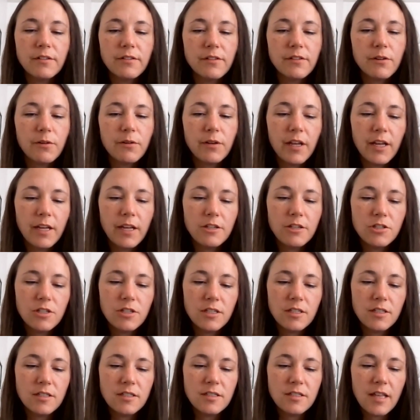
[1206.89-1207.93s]

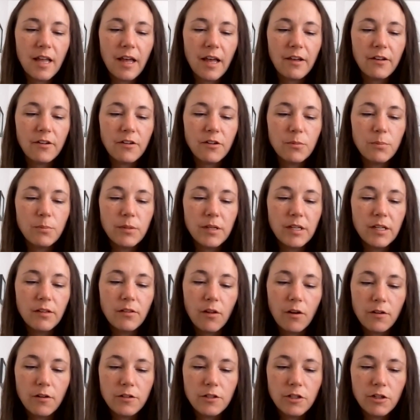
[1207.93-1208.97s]
locations that could be
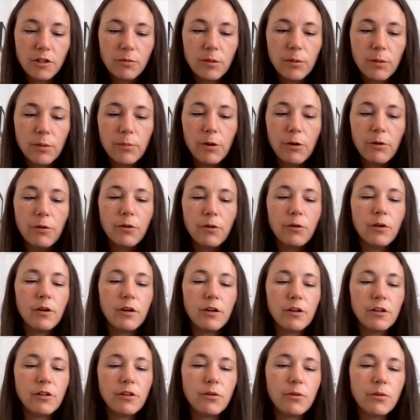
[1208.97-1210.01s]
long-term remote, or are
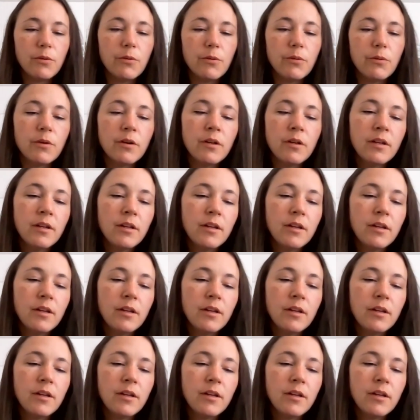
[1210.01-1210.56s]
you